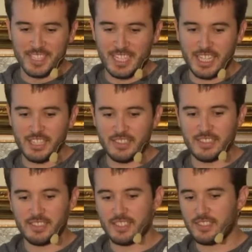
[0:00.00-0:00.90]
I used
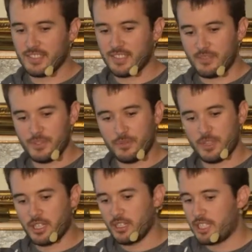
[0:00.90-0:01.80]
this single server
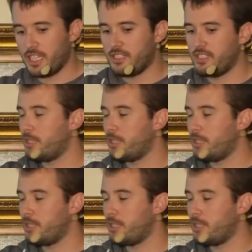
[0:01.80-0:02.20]
with a collocated